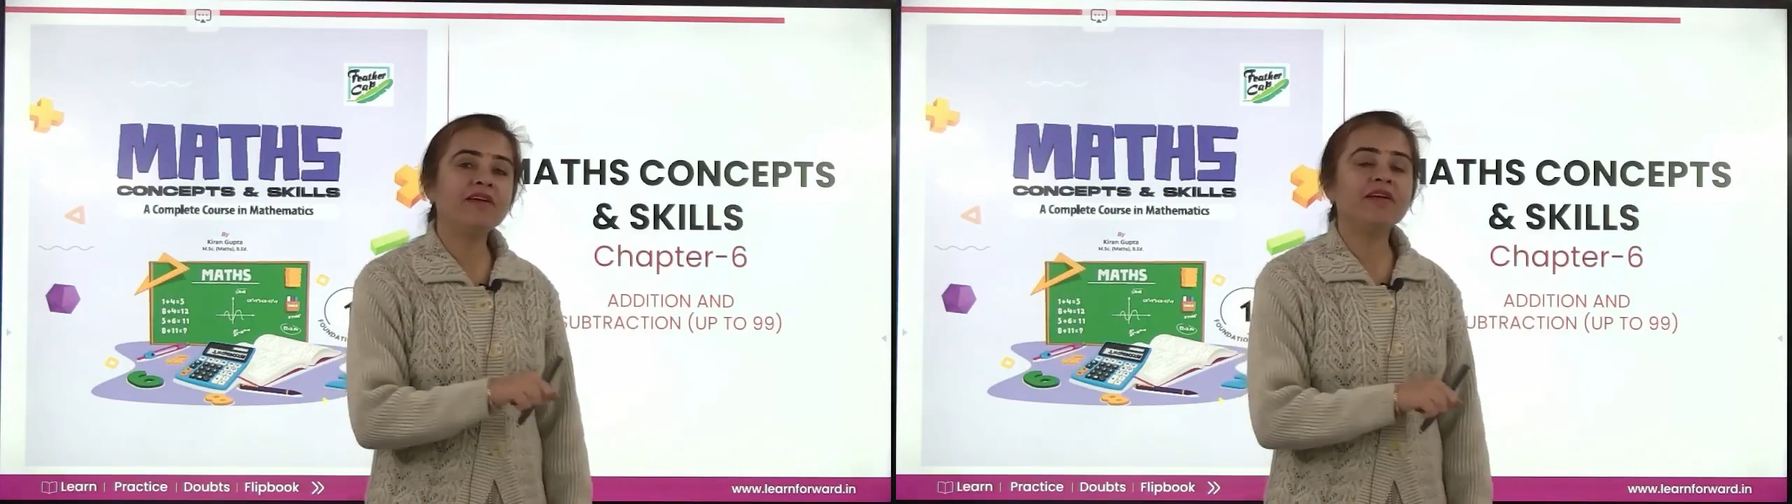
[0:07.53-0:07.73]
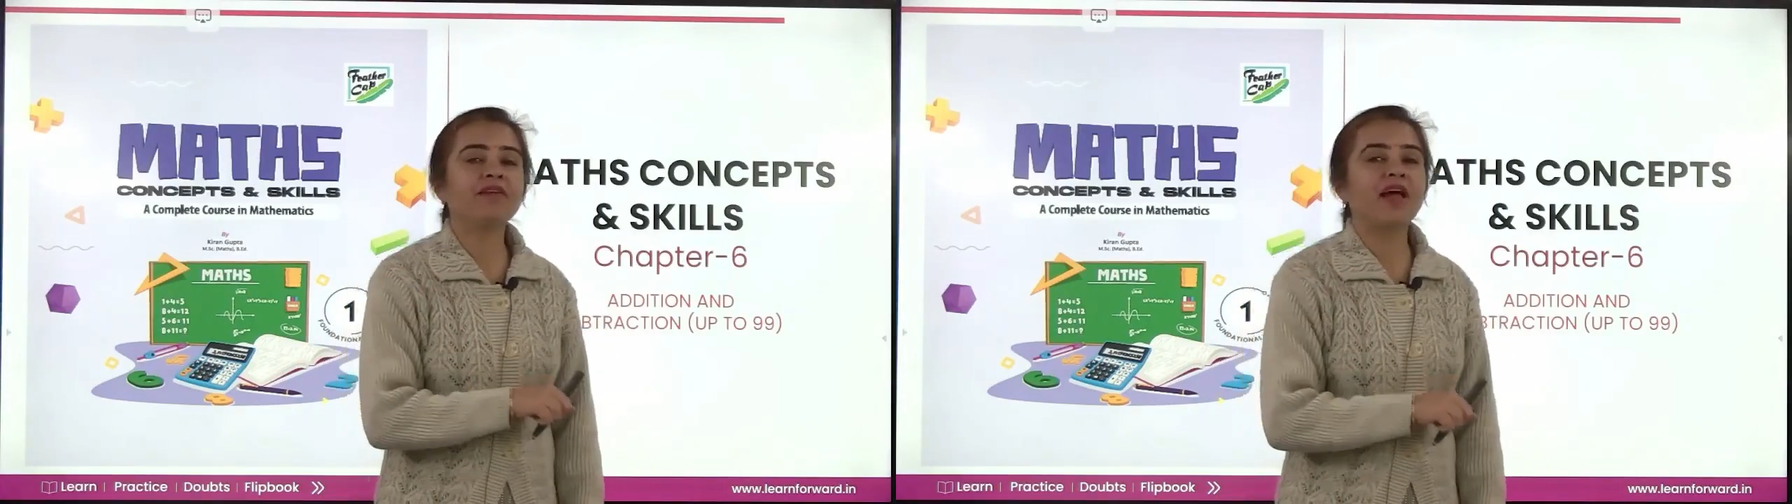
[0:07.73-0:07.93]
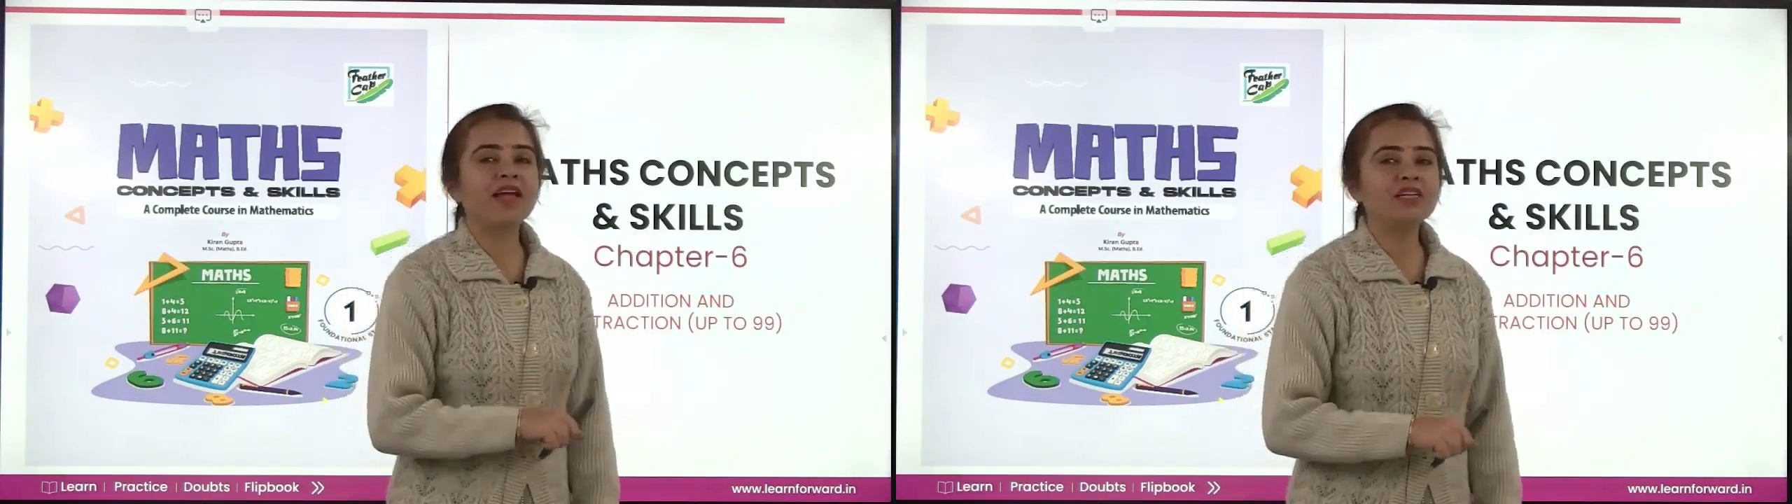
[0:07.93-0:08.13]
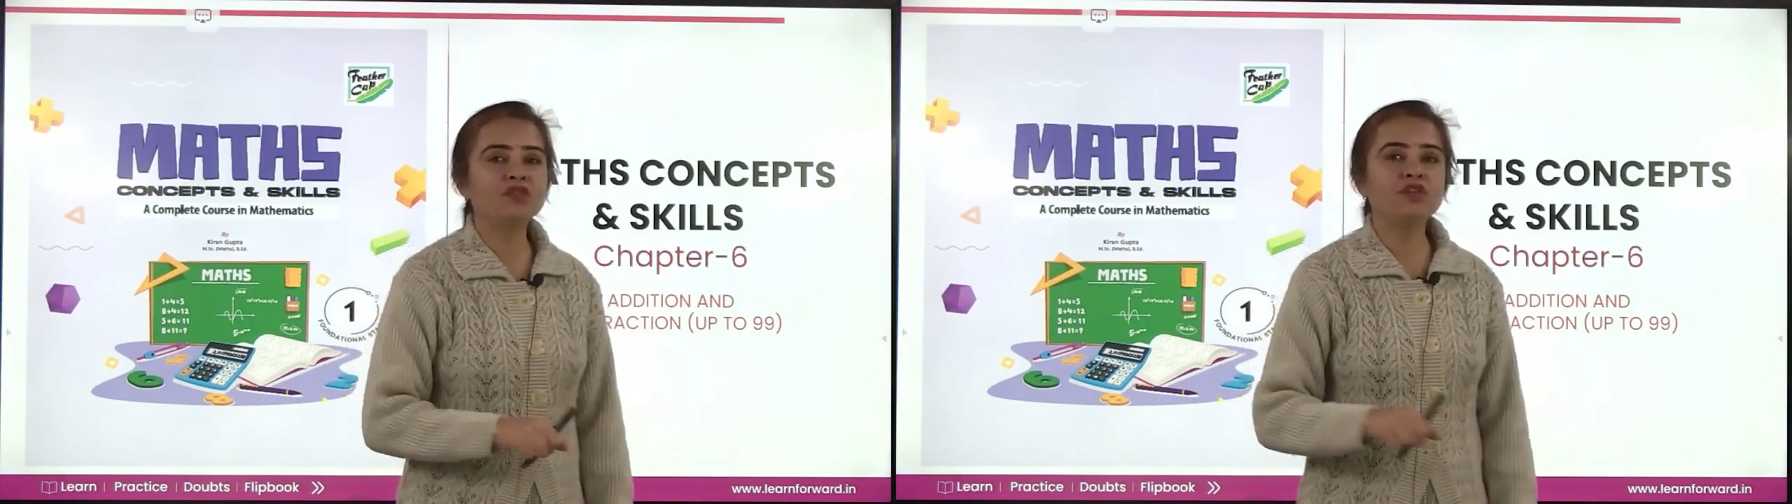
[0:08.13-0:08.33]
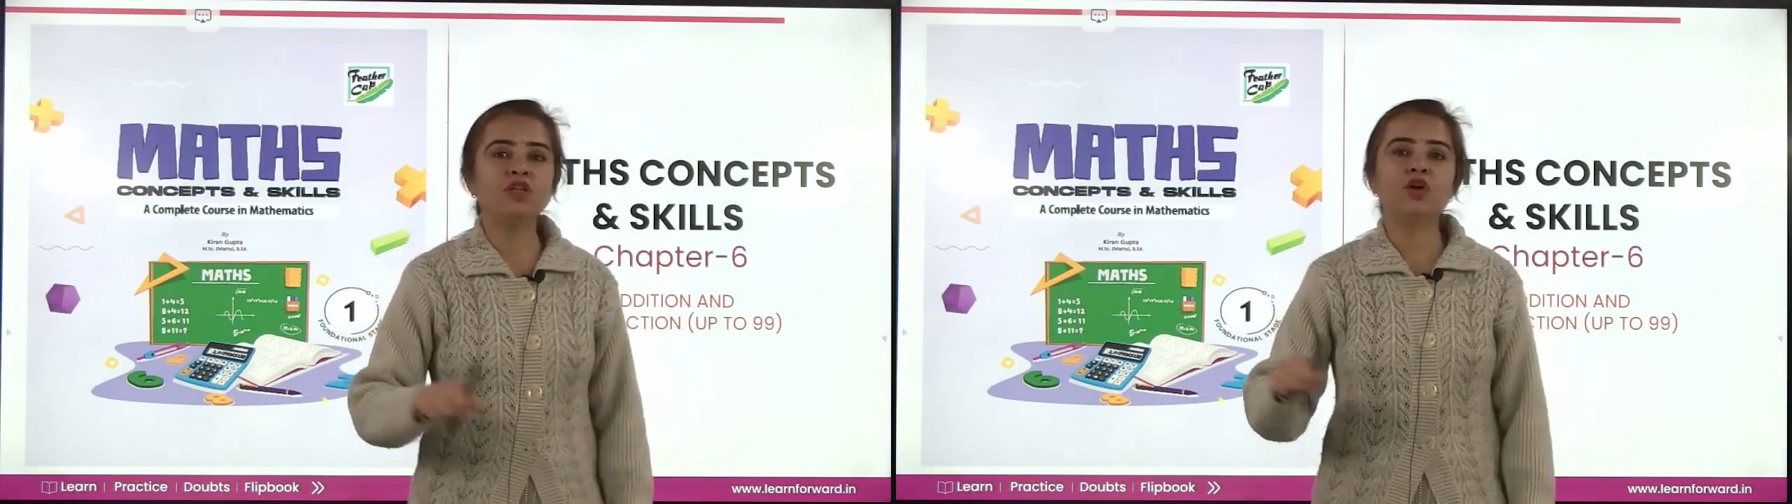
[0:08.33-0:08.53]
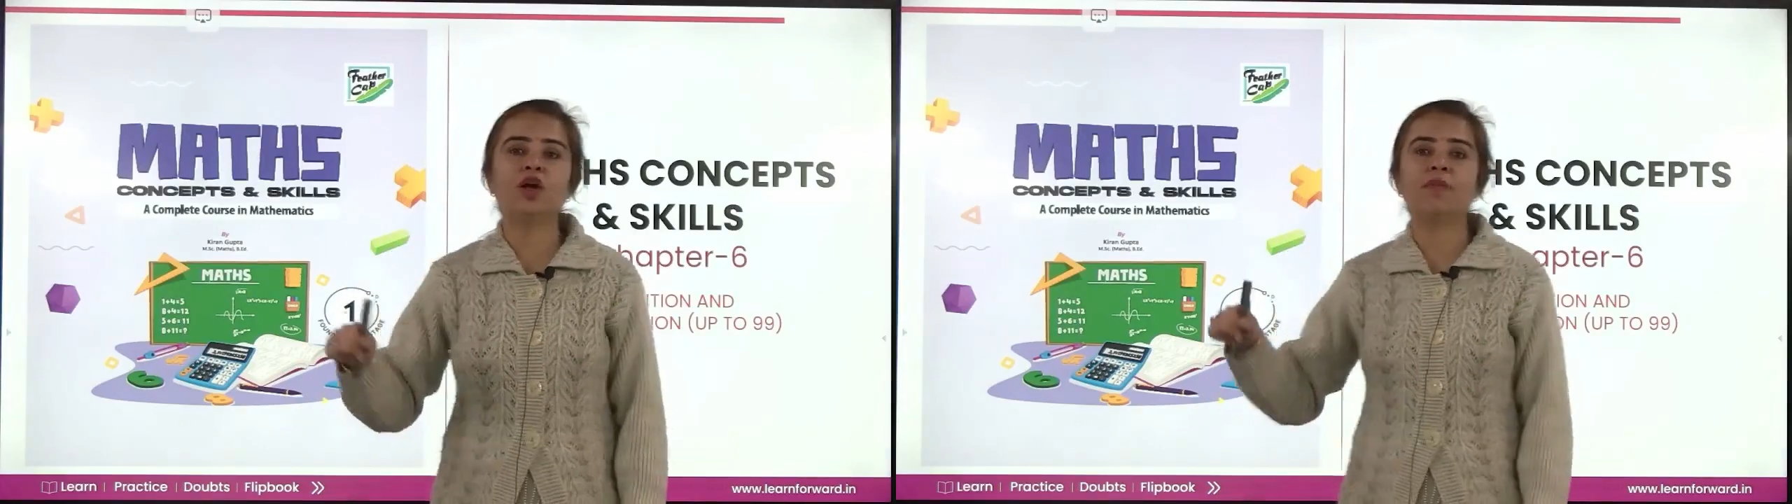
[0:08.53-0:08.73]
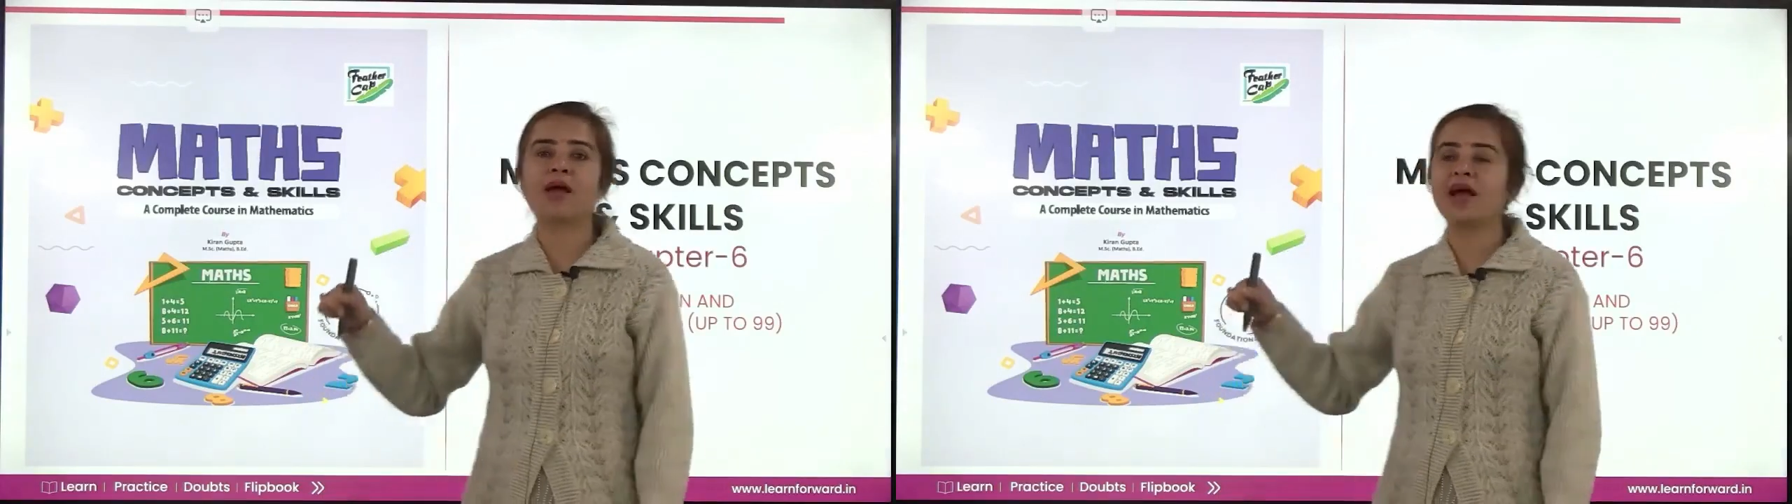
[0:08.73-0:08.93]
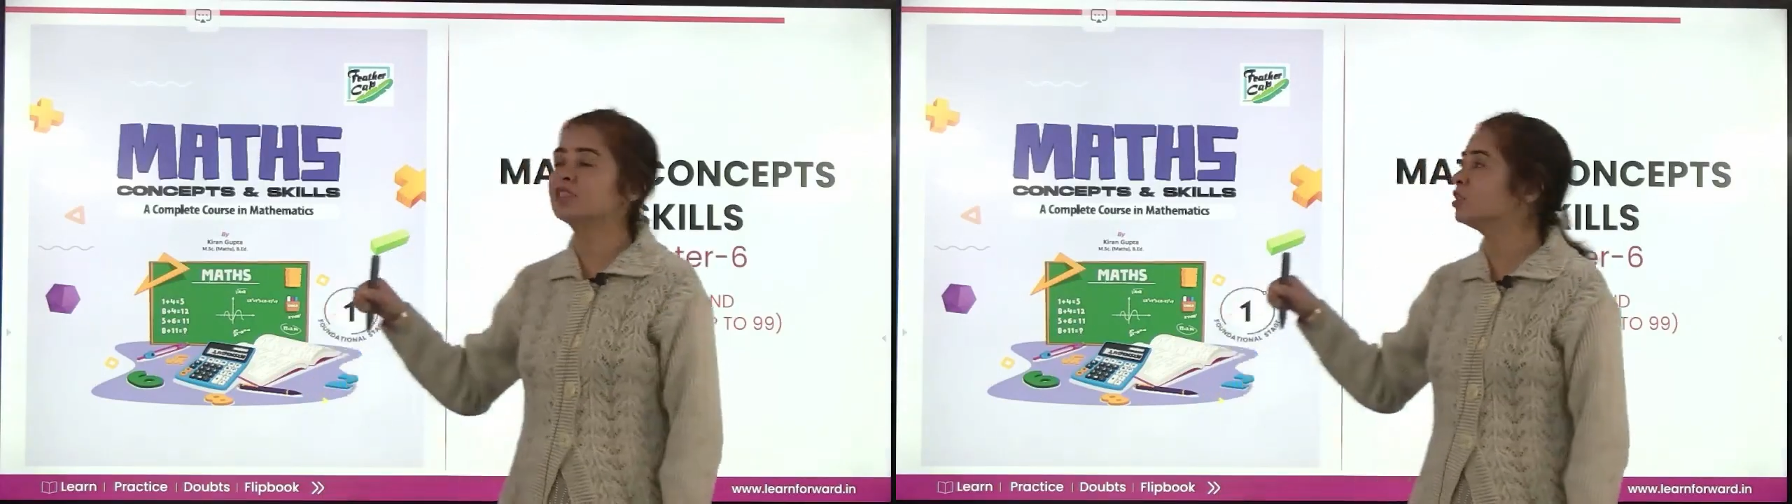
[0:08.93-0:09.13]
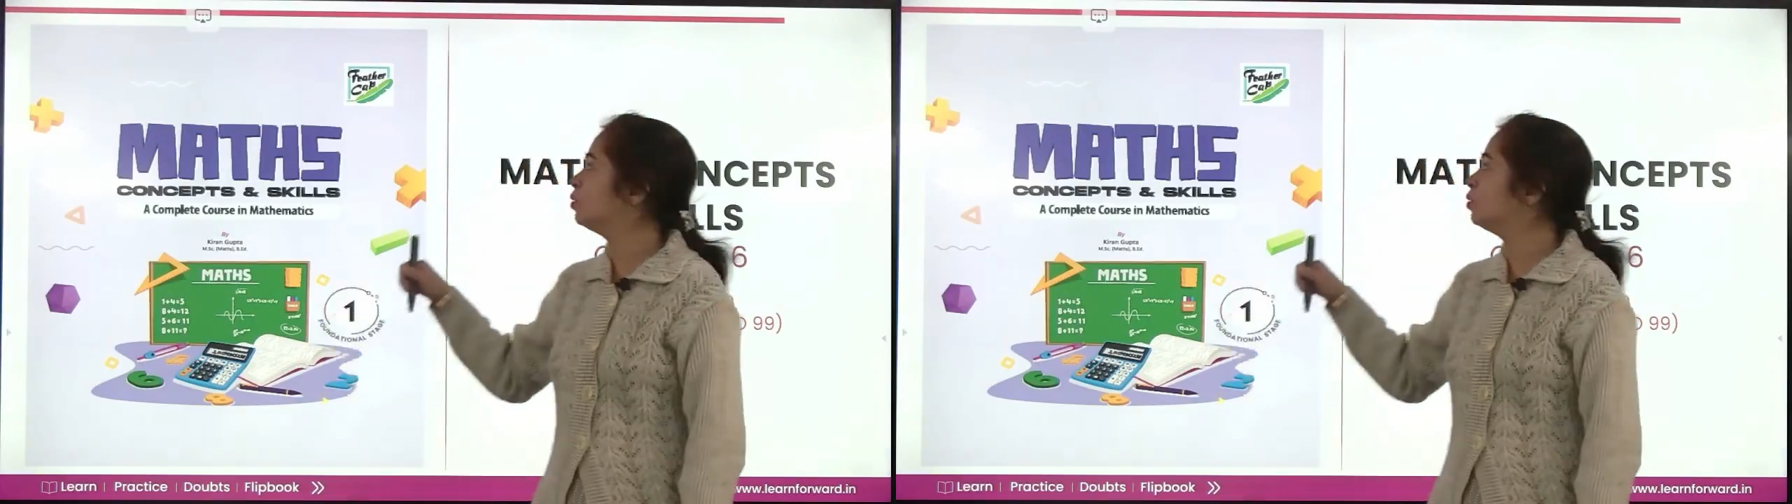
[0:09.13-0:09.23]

right with your maths book,